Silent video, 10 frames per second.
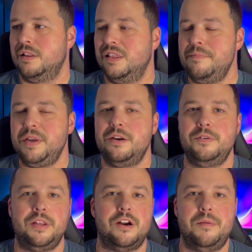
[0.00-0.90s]
Let me know
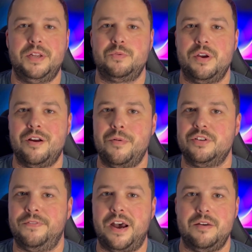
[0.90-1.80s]
in the comments what your
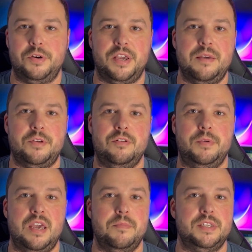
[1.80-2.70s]
most valuable GameCube
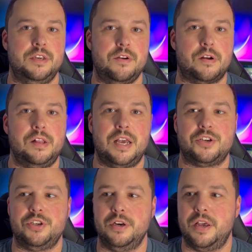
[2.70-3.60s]
game is in your
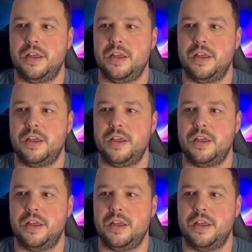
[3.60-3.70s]
collection.